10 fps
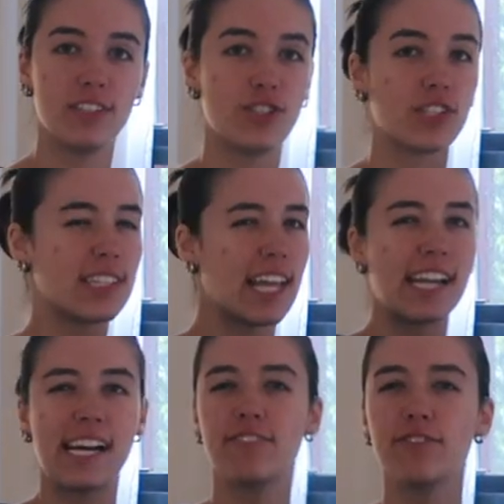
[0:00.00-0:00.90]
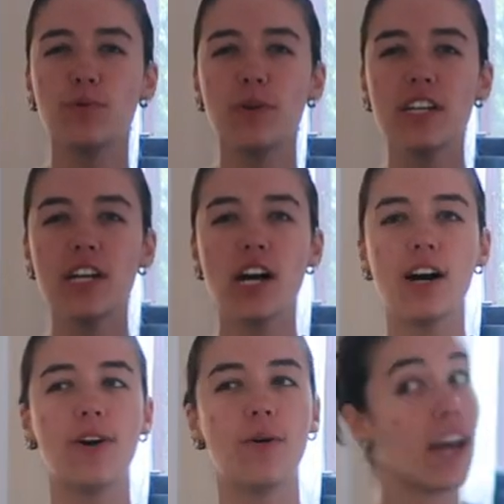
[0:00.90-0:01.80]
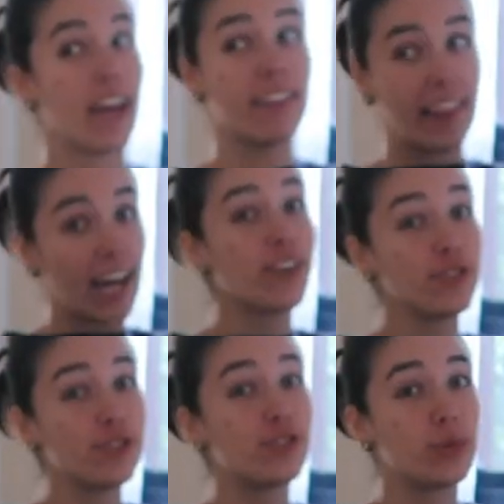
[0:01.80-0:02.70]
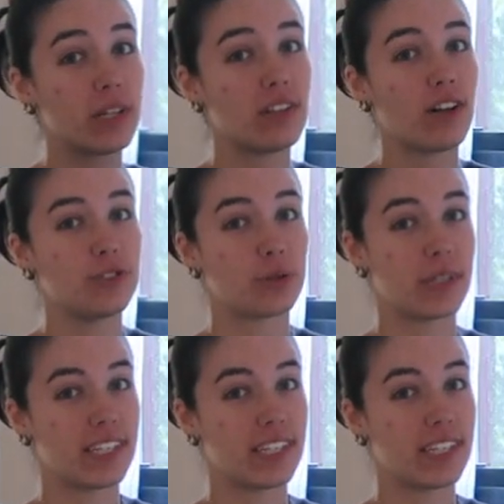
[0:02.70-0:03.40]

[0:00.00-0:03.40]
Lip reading: to just let everyone know, hey, that girl's doing laundry.